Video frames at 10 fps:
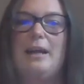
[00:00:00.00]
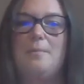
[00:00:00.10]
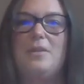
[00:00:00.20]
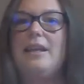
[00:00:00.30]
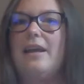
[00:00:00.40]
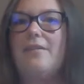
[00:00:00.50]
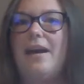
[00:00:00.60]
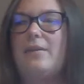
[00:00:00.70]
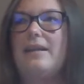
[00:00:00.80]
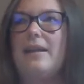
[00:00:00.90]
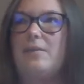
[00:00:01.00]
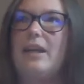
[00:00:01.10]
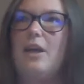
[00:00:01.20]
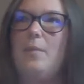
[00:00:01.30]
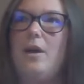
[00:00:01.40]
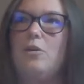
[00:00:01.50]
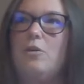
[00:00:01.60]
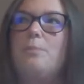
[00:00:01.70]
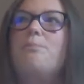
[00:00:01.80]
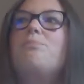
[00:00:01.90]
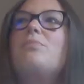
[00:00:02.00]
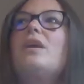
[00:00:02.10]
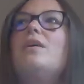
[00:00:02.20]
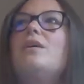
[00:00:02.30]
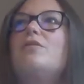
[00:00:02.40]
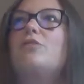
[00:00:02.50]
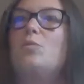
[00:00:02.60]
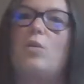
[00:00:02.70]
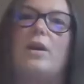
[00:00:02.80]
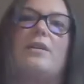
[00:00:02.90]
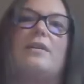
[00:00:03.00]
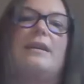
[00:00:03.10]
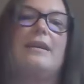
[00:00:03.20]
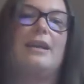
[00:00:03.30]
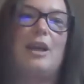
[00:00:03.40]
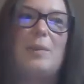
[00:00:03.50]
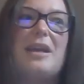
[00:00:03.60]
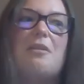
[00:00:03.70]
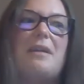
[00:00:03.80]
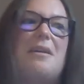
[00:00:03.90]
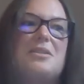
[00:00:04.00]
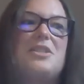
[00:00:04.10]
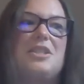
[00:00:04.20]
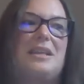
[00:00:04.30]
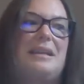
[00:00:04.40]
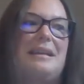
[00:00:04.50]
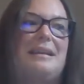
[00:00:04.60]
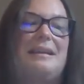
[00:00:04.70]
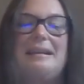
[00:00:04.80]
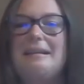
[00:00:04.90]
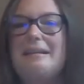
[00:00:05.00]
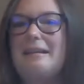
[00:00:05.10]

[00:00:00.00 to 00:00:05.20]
I would come home from work a bit grouchy.